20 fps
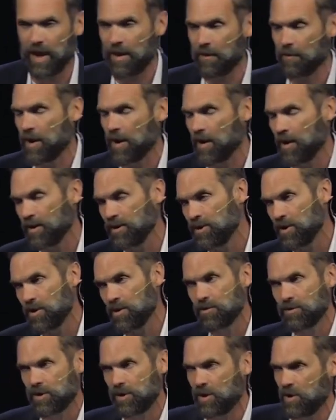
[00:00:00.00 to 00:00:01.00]
I went on
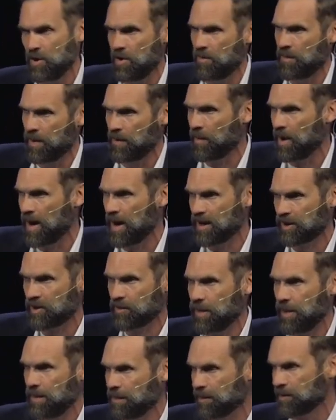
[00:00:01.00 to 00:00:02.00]
YouTube and
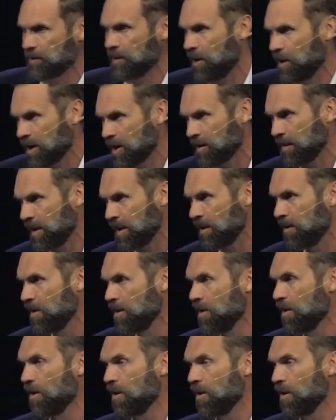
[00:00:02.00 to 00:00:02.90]
watched people talk about